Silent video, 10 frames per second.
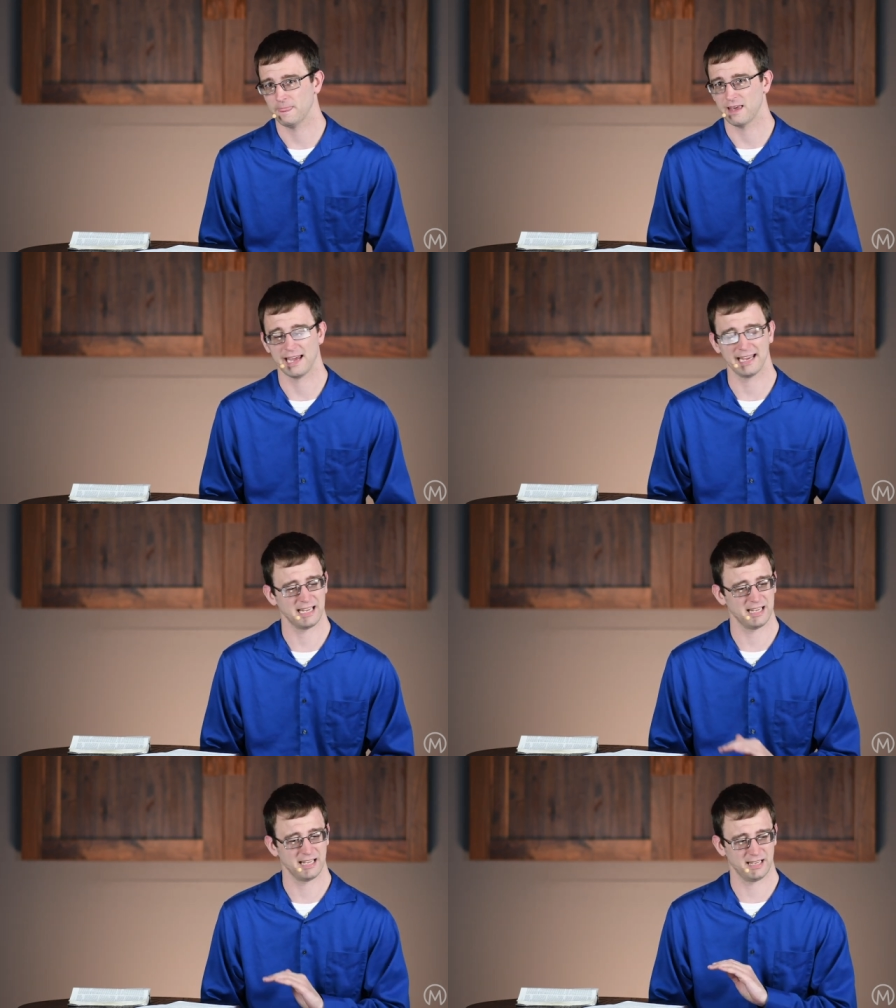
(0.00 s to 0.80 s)

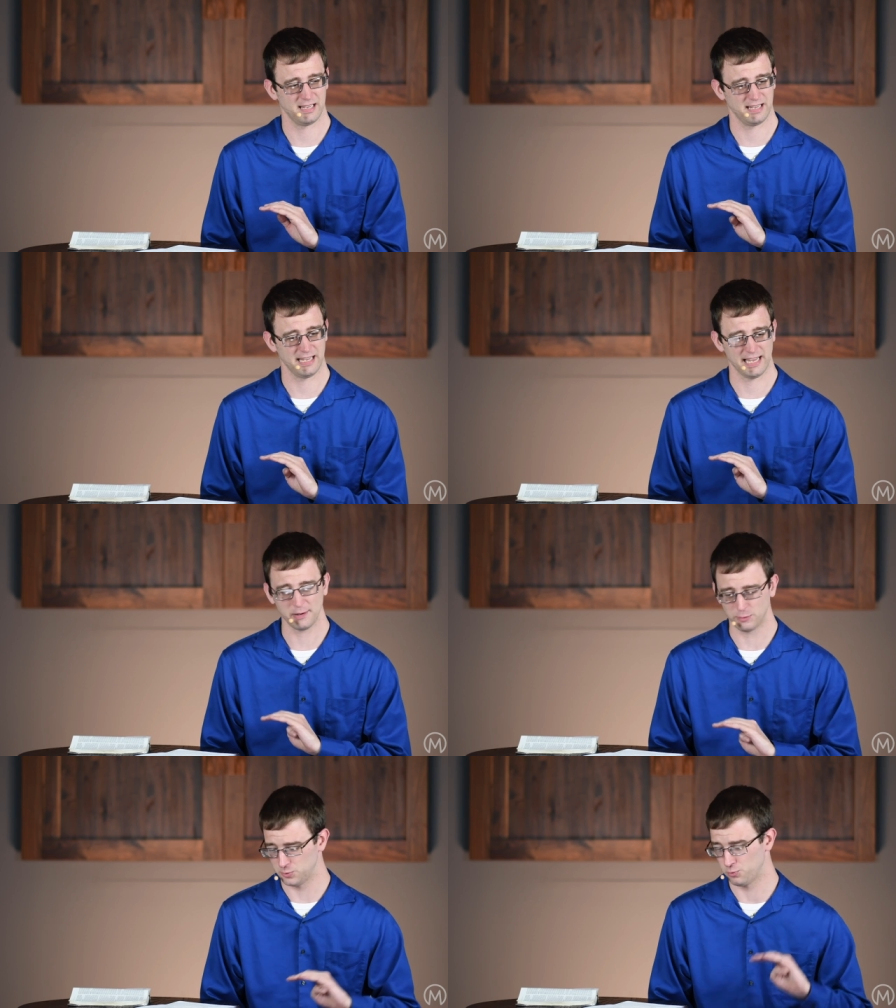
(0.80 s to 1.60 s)
Like,
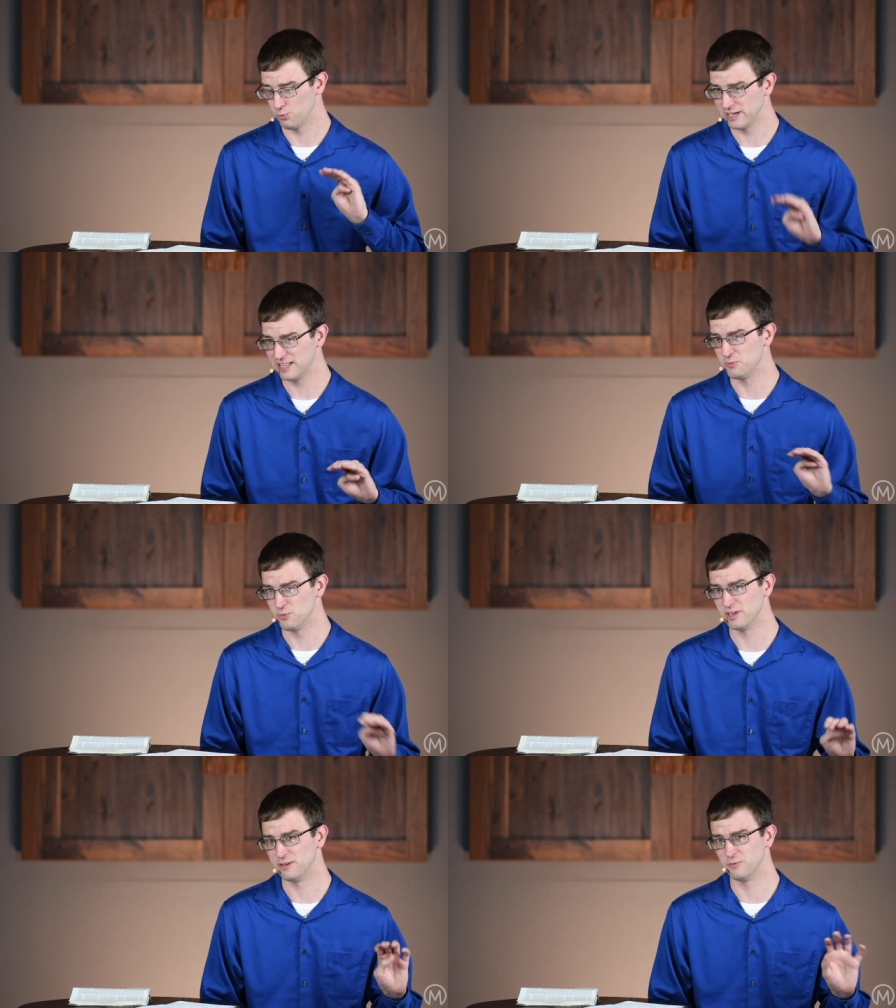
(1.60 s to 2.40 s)
it was really,
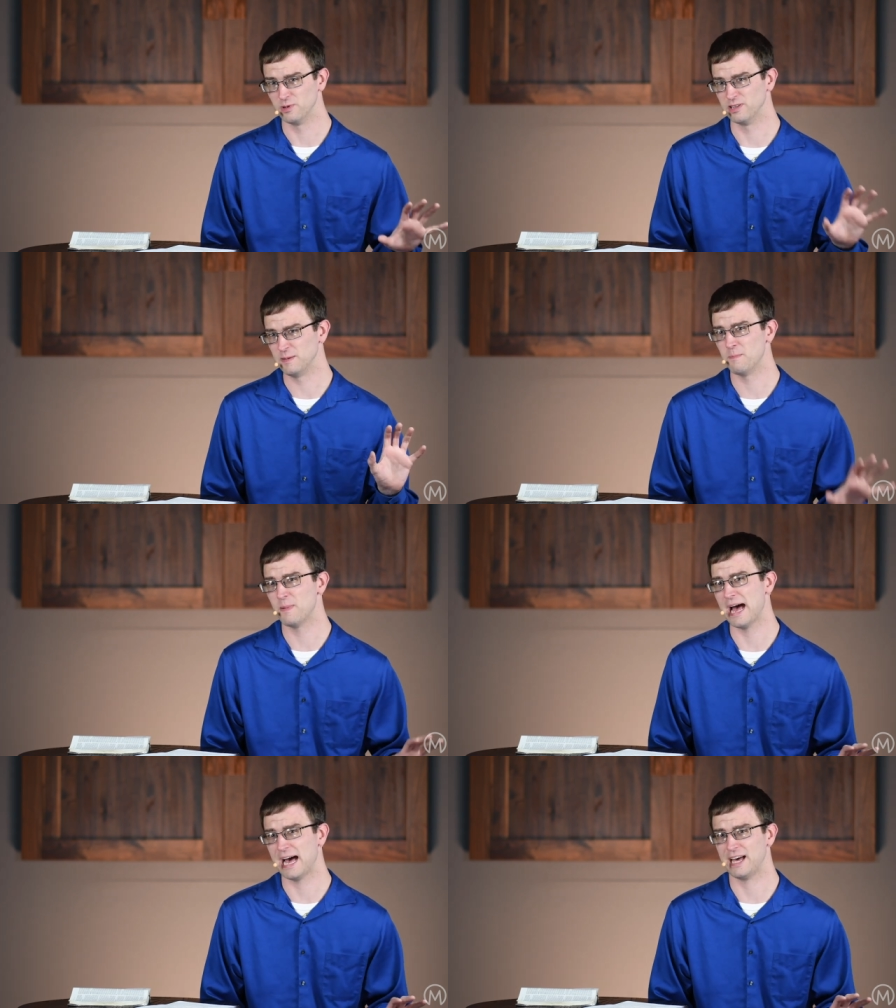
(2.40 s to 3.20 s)
really, really
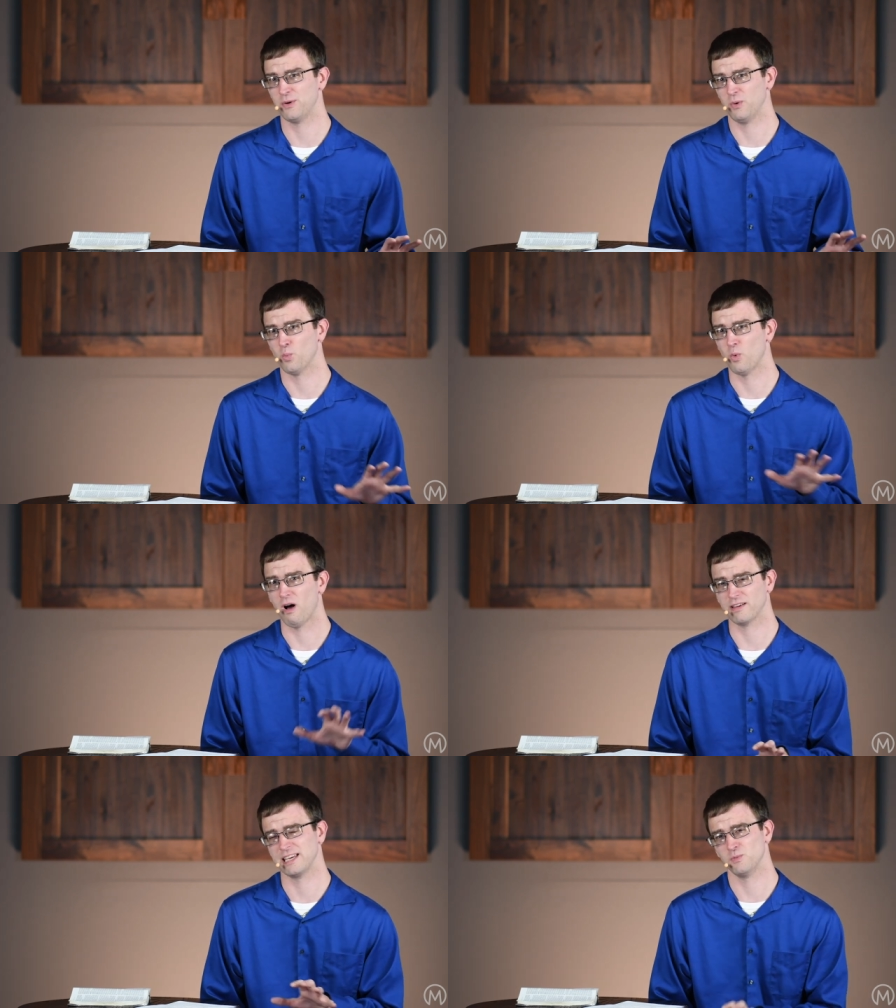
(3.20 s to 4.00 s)
bad
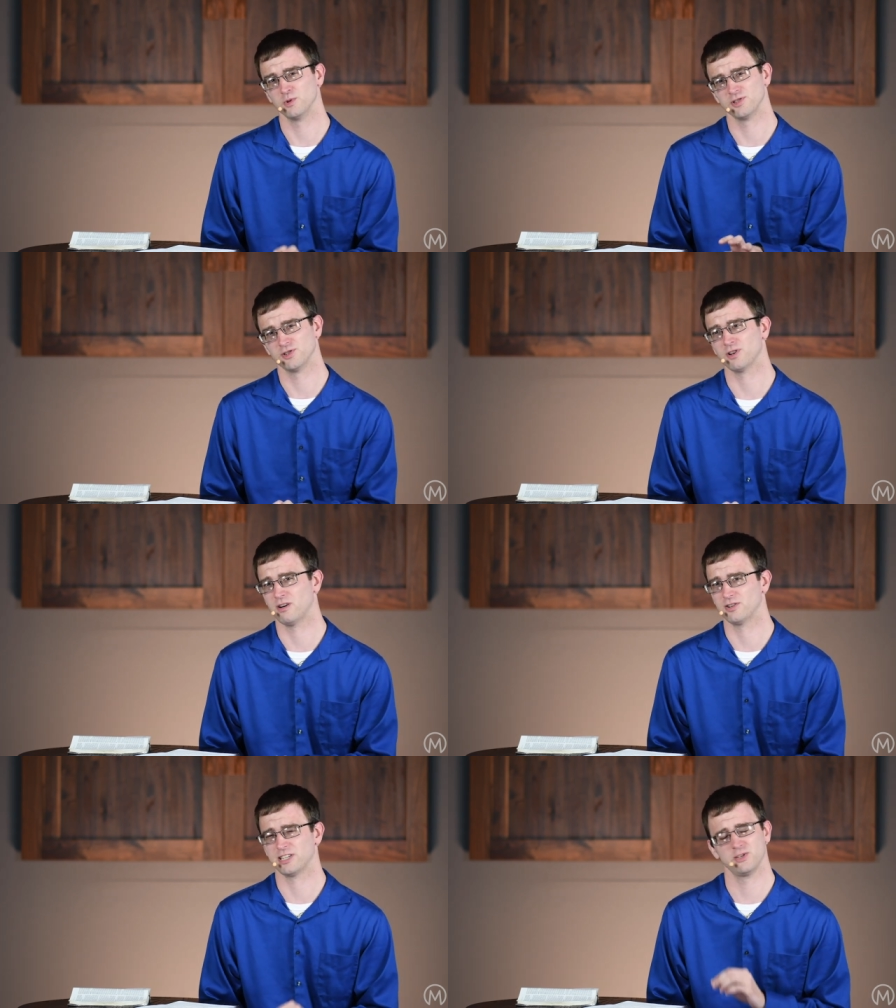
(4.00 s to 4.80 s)
while he was in charge.